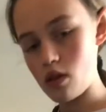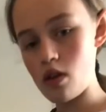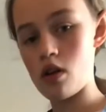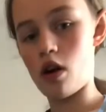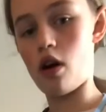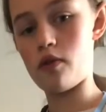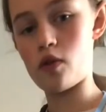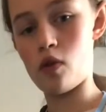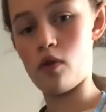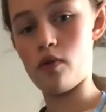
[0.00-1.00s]
of
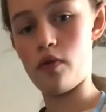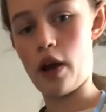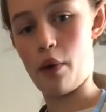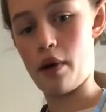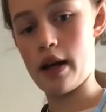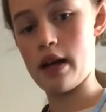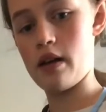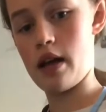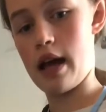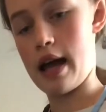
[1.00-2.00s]
corn flour
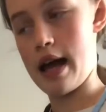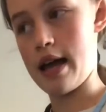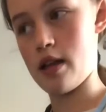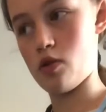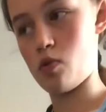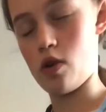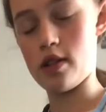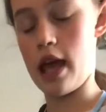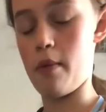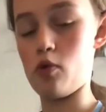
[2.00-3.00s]
and 1
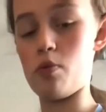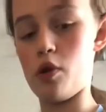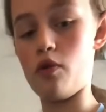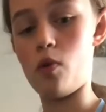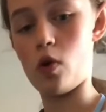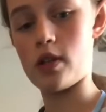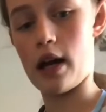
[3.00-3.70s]
tablespoon of water.